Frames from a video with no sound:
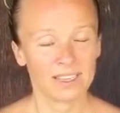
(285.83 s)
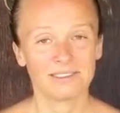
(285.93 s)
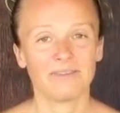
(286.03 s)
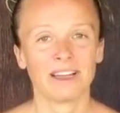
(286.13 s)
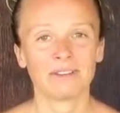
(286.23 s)

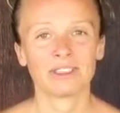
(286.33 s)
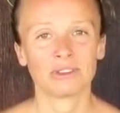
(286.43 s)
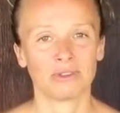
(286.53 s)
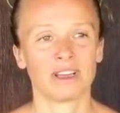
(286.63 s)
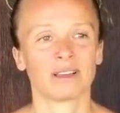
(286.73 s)
It's very
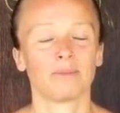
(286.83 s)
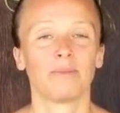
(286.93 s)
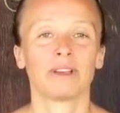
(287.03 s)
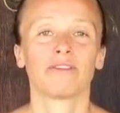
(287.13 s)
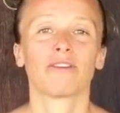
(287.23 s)
strict,
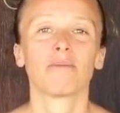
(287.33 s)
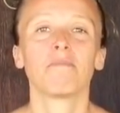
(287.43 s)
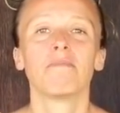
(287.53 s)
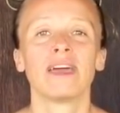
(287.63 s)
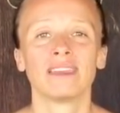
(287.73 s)
but for
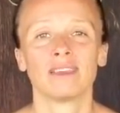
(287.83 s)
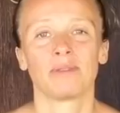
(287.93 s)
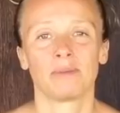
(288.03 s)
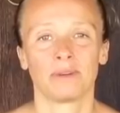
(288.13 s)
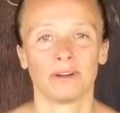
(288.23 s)
many
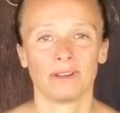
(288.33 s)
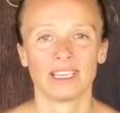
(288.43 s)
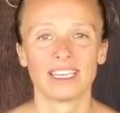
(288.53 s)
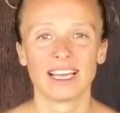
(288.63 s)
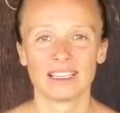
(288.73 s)
people,
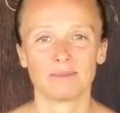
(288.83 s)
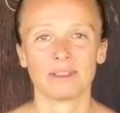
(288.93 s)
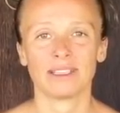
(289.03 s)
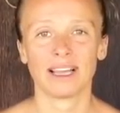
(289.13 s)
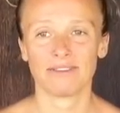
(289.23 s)
it has
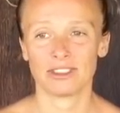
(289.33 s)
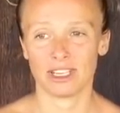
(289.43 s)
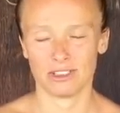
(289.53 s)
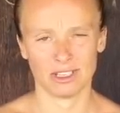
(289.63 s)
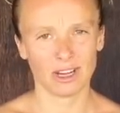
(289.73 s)
been life
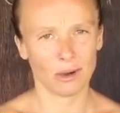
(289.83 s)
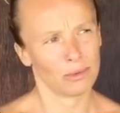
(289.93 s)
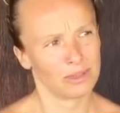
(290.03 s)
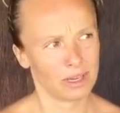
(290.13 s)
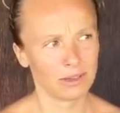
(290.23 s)
changing.
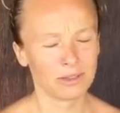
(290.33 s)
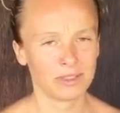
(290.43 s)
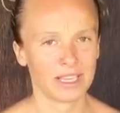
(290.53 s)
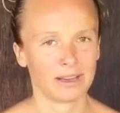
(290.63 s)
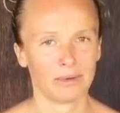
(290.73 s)
Oh, they also
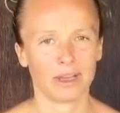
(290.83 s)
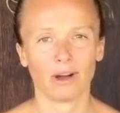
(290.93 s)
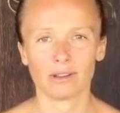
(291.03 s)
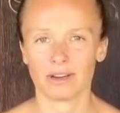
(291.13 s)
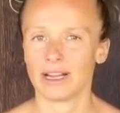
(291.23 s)
take away
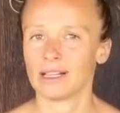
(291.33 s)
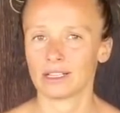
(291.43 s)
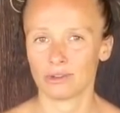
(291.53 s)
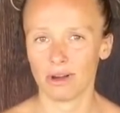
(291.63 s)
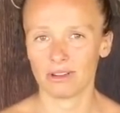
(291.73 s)
all your
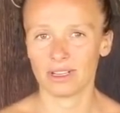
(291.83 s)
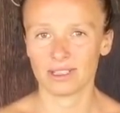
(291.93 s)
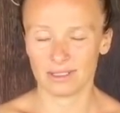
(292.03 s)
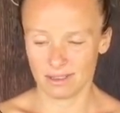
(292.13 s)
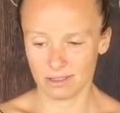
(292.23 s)

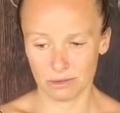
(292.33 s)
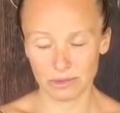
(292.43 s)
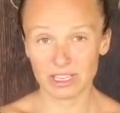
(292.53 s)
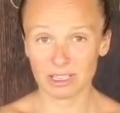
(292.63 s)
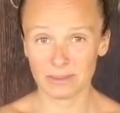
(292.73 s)
electronics, your
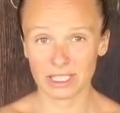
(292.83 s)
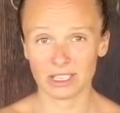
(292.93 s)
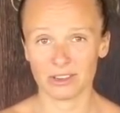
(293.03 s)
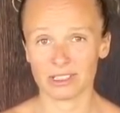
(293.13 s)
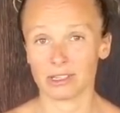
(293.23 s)
reading
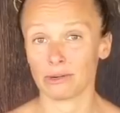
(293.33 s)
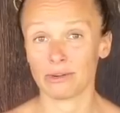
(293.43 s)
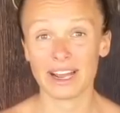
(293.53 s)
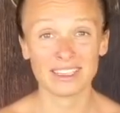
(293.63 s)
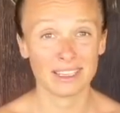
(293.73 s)
material, your
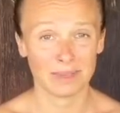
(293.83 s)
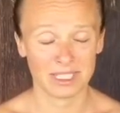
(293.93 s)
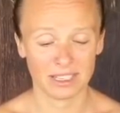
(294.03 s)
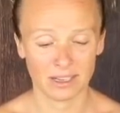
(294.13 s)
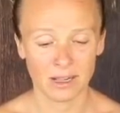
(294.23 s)
writing
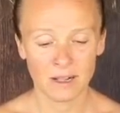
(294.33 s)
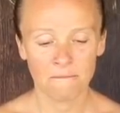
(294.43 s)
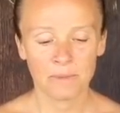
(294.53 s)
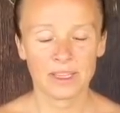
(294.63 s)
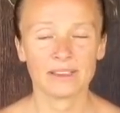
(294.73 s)
material.
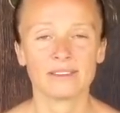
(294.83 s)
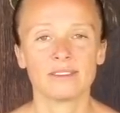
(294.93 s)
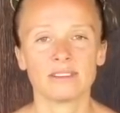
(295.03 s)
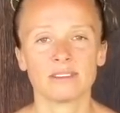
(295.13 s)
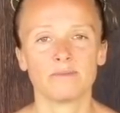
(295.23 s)
It's
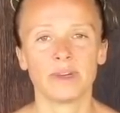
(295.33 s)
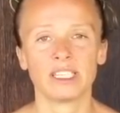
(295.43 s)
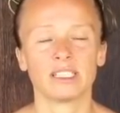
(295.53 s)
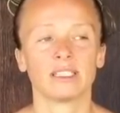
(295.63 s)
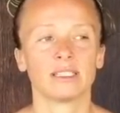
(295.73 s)
just
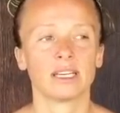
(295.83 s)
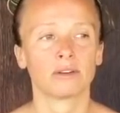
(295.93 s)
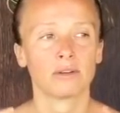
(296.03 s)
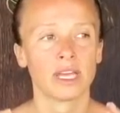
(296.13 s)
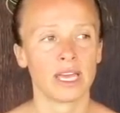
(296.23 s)
basically they
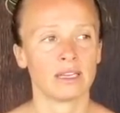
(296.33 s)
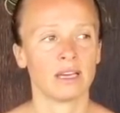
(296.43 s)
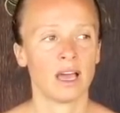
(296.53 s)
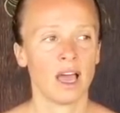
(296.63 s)
create